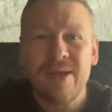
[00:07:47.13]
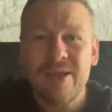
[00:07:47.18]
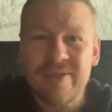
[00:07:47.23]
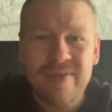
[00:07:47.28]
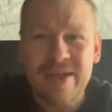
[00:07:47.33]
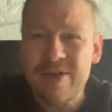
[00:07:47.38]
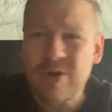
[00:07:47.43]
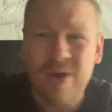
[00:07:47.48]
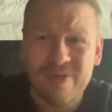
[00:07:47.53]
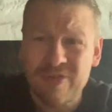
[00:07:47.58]

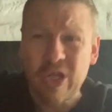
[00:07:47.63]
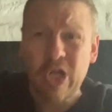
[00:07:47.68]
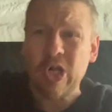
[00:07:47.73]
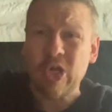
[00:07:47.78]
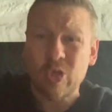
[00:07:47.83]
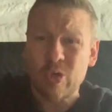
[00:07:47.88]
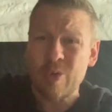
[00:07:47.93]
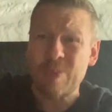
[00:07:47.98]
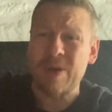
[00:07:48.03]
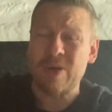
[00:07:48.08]
They don't have a
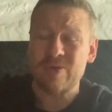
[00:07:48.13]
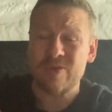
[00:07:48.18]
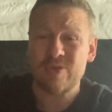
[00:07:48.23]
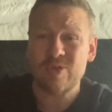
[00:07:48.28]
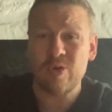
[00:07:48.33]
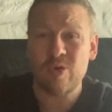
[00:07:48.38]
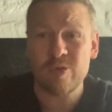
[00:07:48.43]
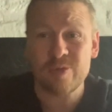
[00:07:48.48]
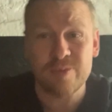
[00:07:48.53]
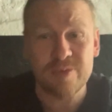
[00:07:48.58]
clue about
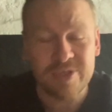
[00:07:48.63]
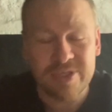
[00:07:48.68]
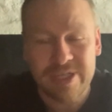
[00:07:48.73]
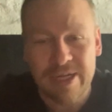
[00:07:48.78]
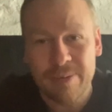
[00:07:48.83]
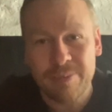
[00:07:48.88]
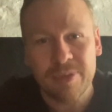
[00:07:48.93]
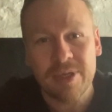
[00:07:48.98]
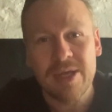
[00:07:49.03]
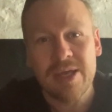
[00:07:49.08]

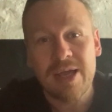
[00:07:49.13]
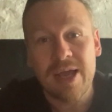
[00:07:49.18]
swordsmanship.